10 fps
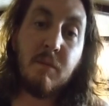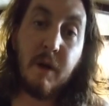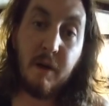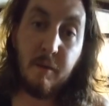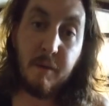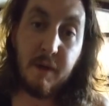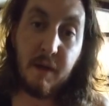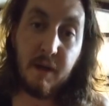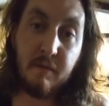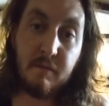But I hope you
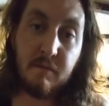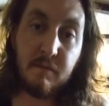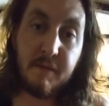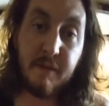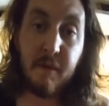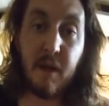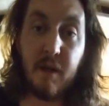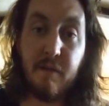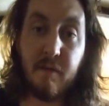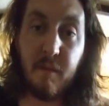got some kind of
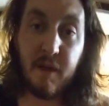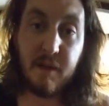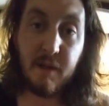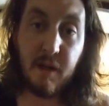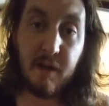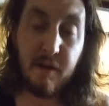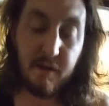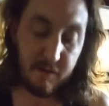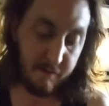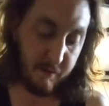information out of
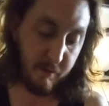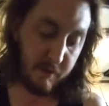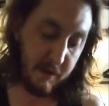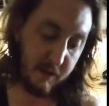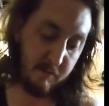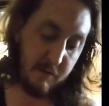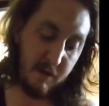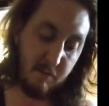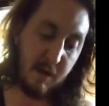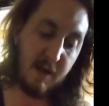this. If you were thinking
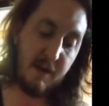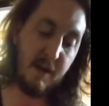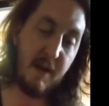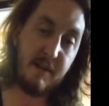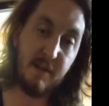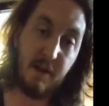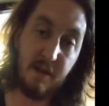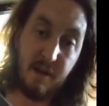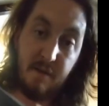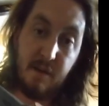about buying a hatchet, I
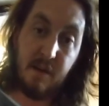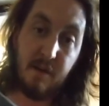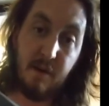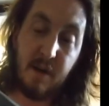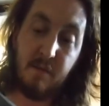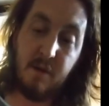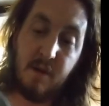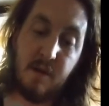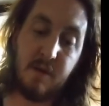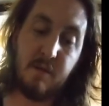definitely
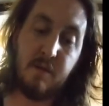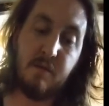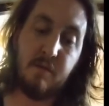recommend this one.